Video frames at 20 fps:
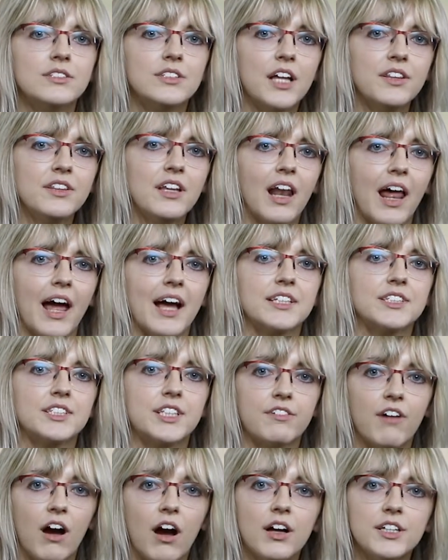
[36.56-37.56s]
Nonetheless,
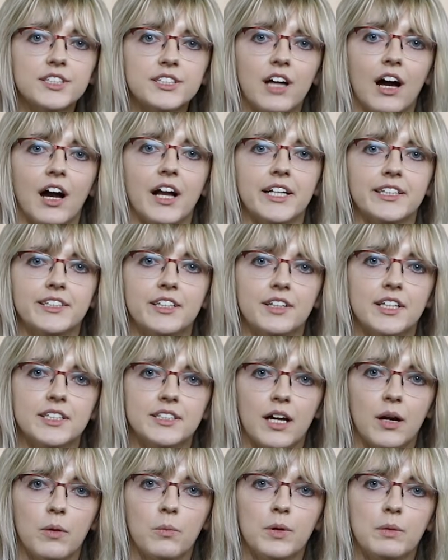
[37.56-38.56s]
there are signs that
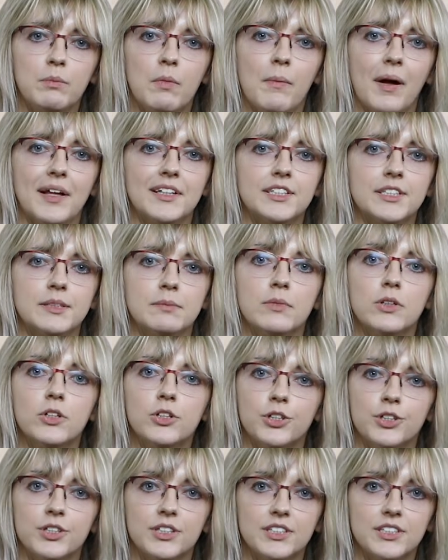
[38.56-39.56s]
this upward momentum
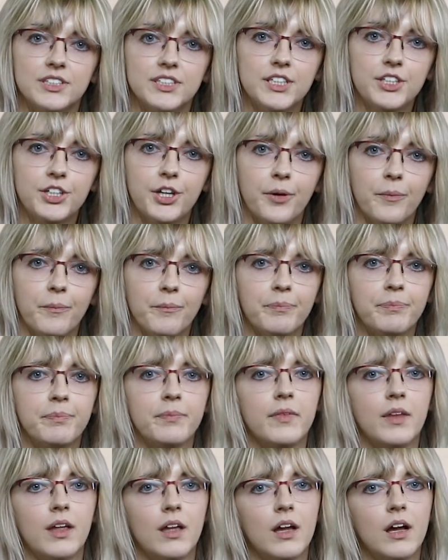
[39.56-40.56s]
could continue.
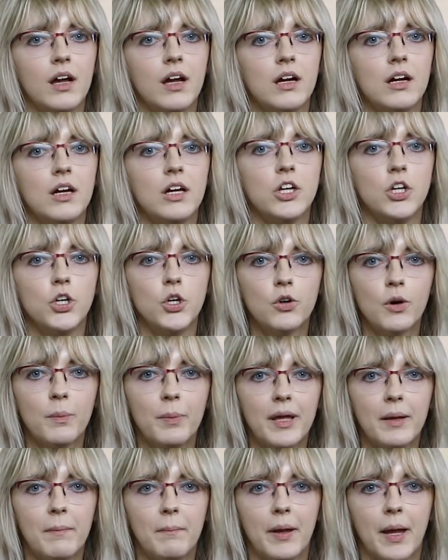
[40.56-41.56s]

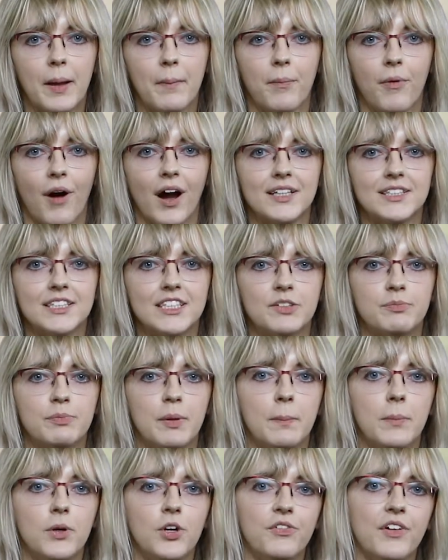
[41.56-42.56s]
European pig prices have
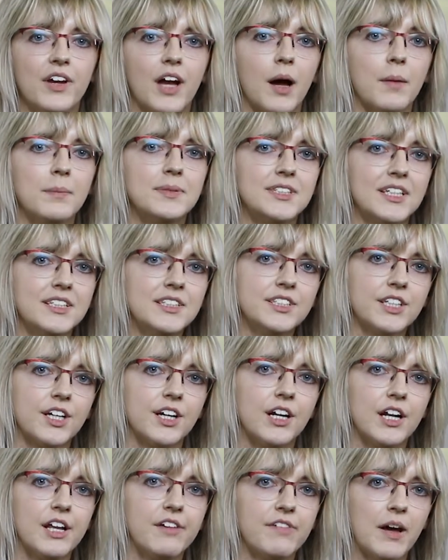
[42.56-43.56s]
been moving up since
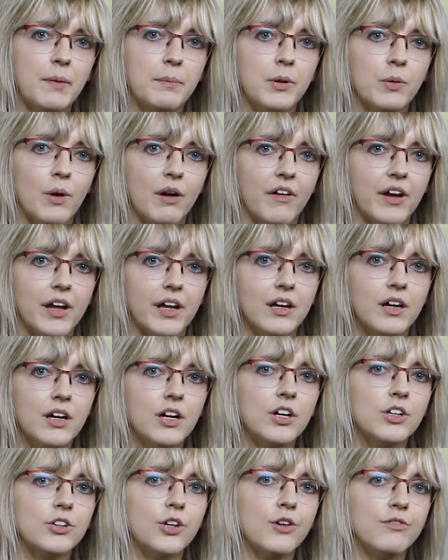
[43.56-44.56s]
early February,
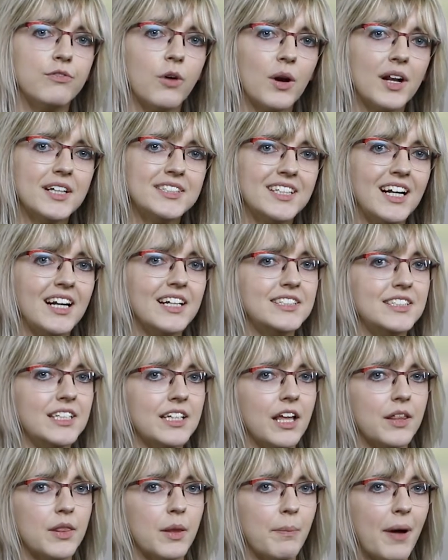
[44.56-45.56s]
though
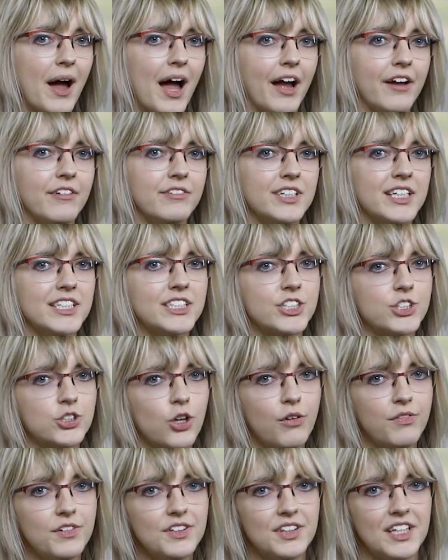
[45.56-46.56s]
volatility in the pound has
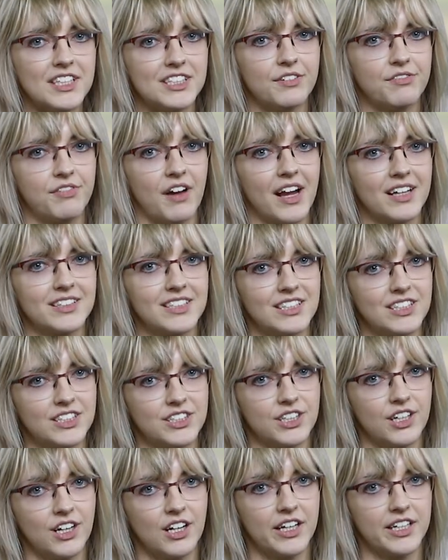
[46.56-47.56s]
softened this effect in
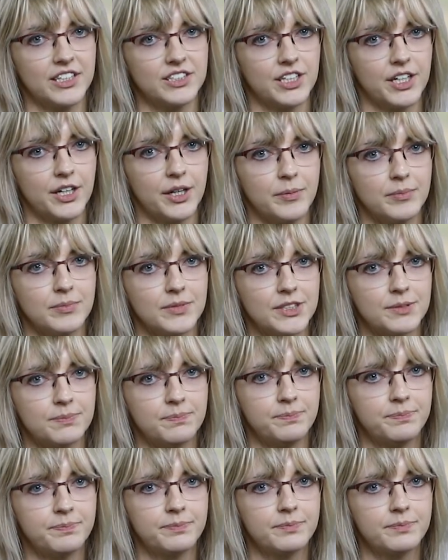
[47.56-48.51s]
sterling terms.